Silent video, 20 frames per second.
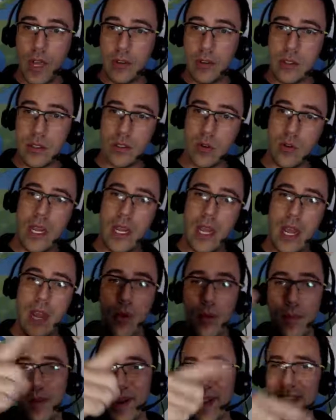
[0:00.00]
the screen,
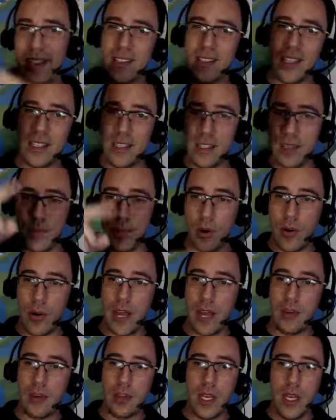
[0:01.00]
aeroplanes that zip
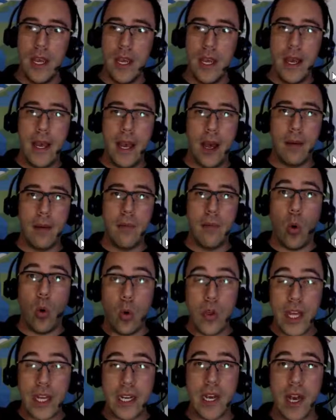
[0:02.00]
around,
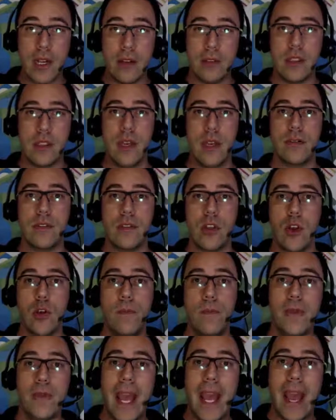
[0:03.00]
all that kind of stuff. So
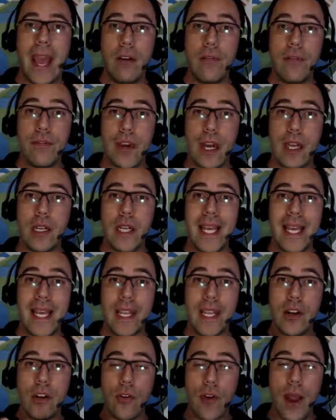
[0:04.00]
have fun.
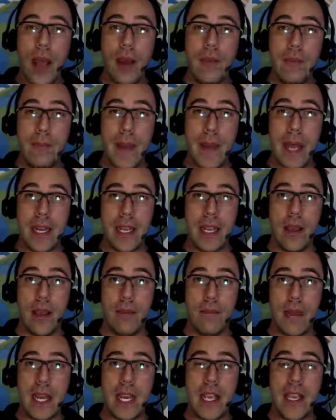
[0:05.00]
Grab
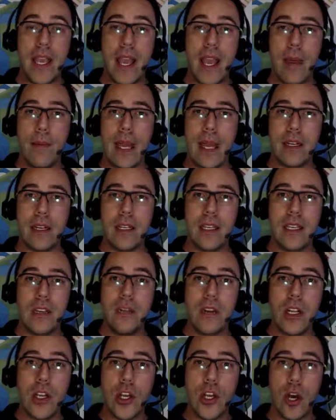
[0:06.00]
Minicam and give
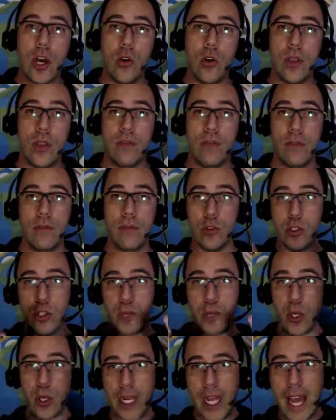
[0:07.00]
it a go. Even if you
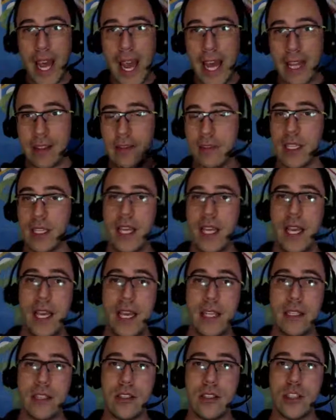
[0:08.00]
just put on a hat,
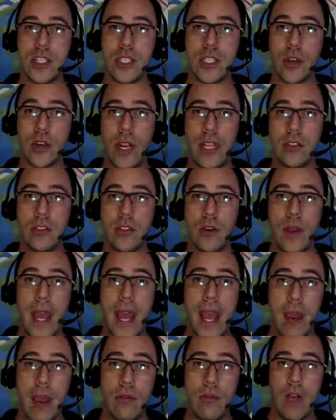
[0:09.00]
it's just great to
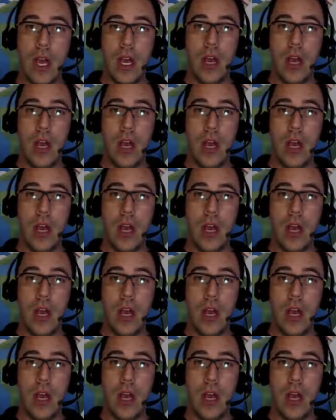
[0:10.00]
have